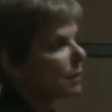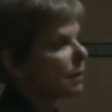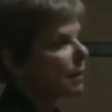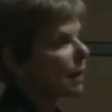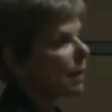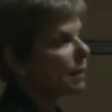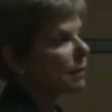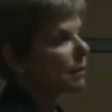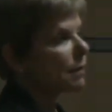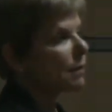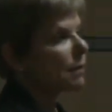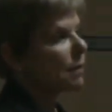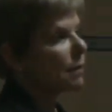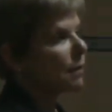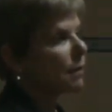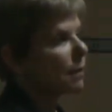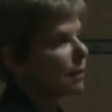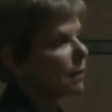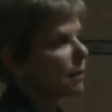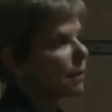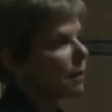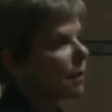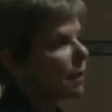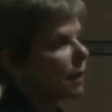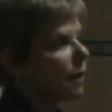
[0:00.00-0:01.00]
sets
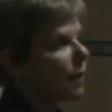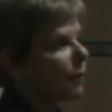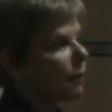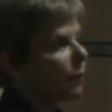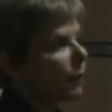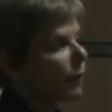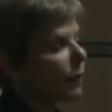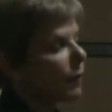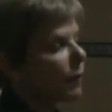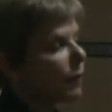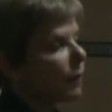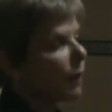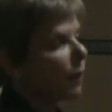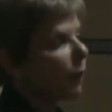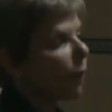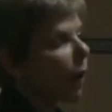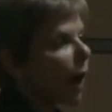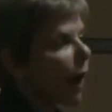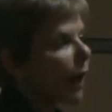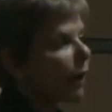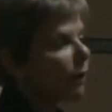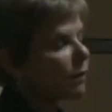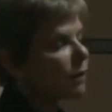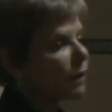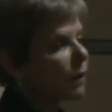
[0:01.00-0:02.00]
the
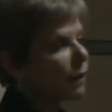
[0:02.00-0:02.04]
Ohio